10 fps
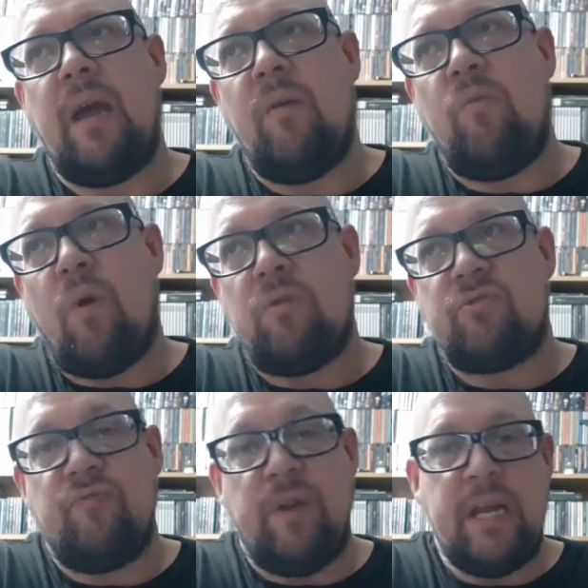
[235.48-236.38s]

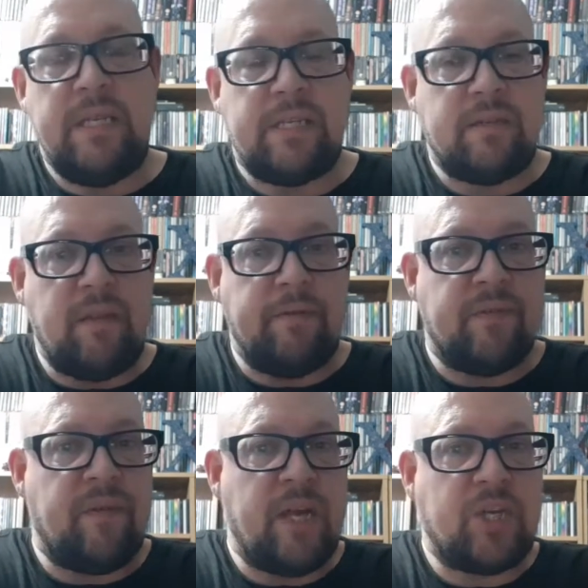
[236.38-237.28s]
was released there was a
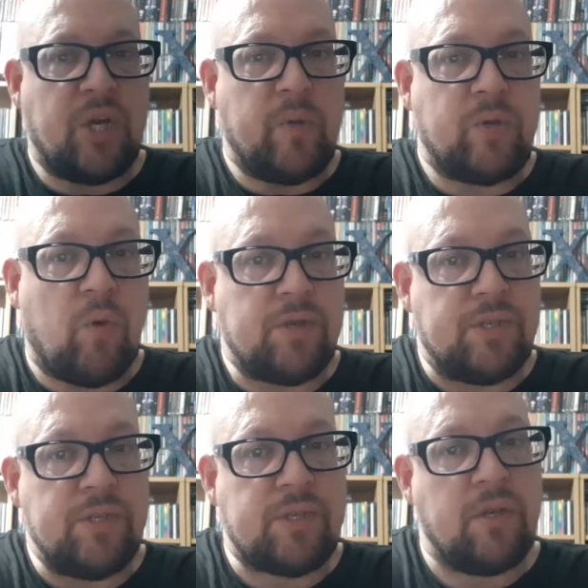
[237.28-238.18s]
fair chunk which
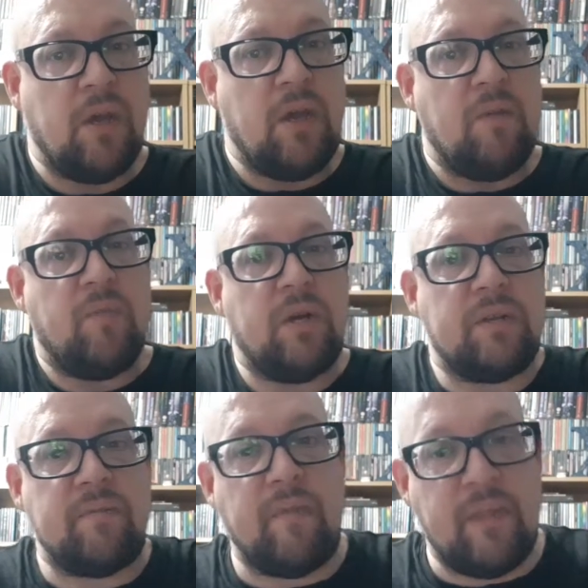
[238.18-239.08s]
wasn't but
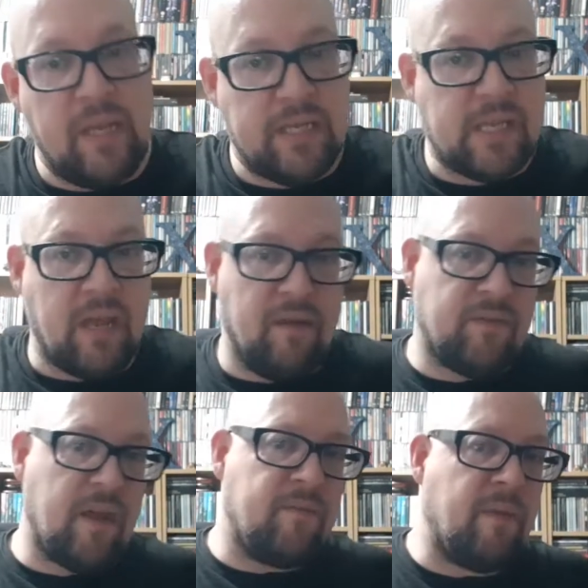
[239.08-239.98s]
the estate of
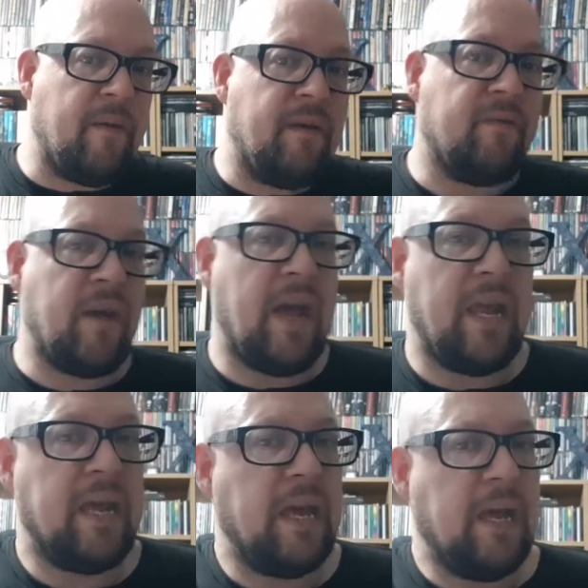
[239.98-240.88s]
david bowie are fairly